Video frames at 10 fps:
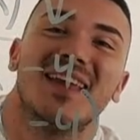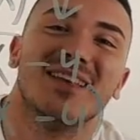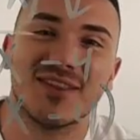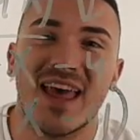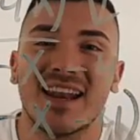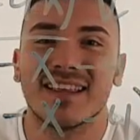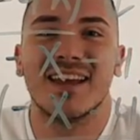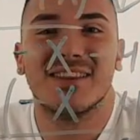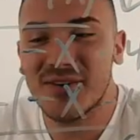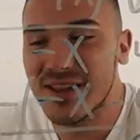So that is how
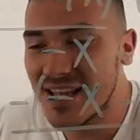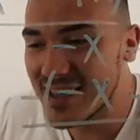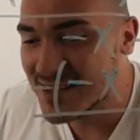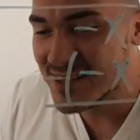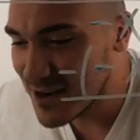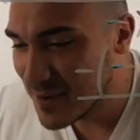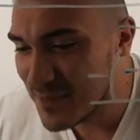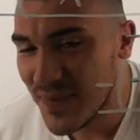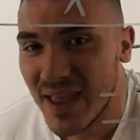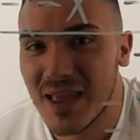you do it, ladies and
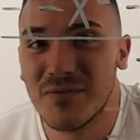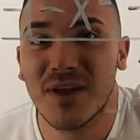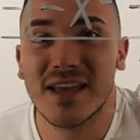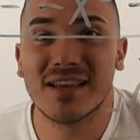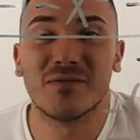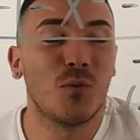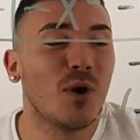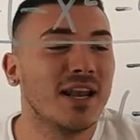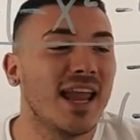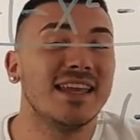gentlemen. If you guys ever
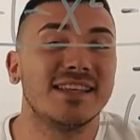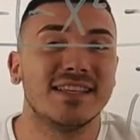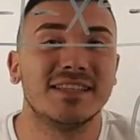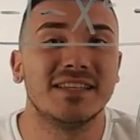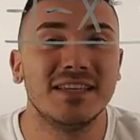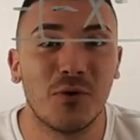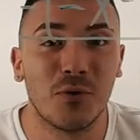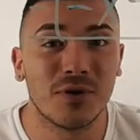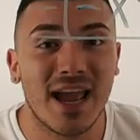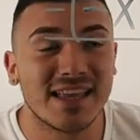want ACT
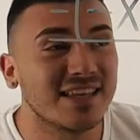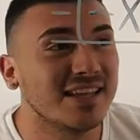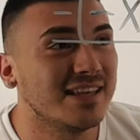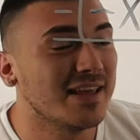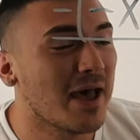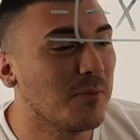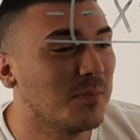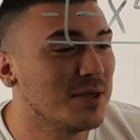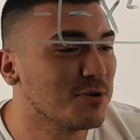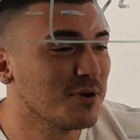or SAT help,
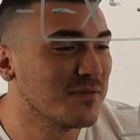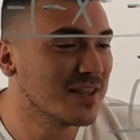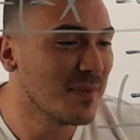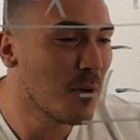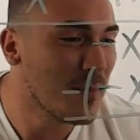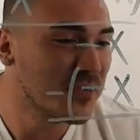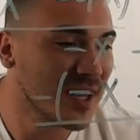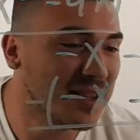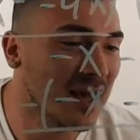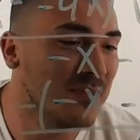be sure to visit my
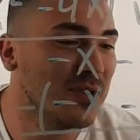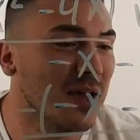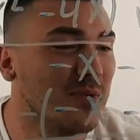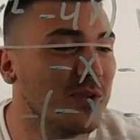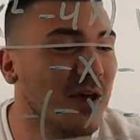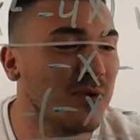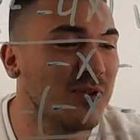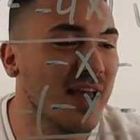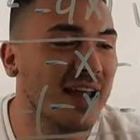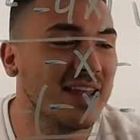website,
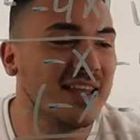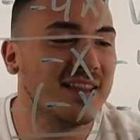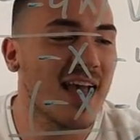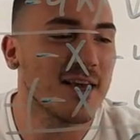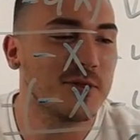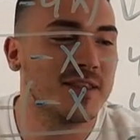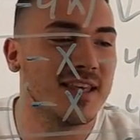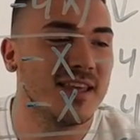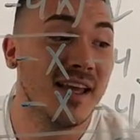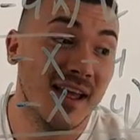
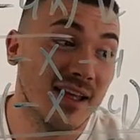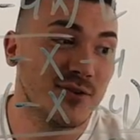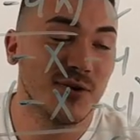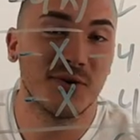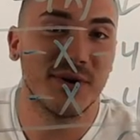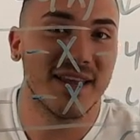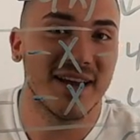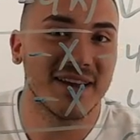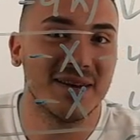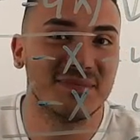
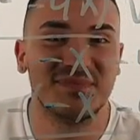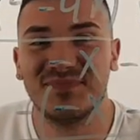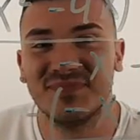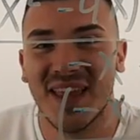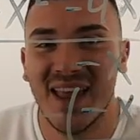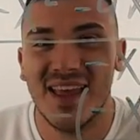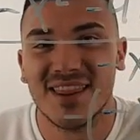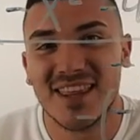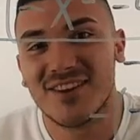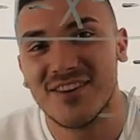www.E-ZTutoring.com.
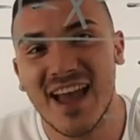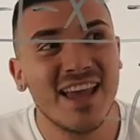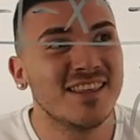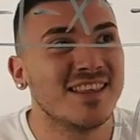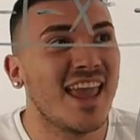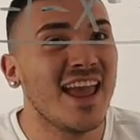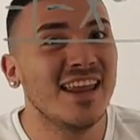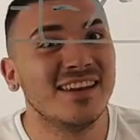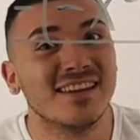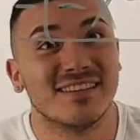Thank you guys,
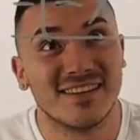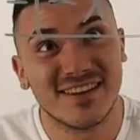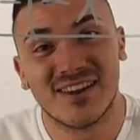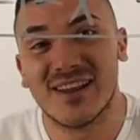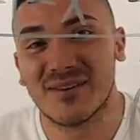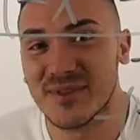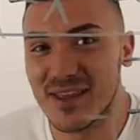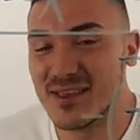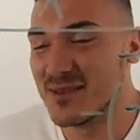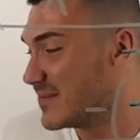and good luck with this.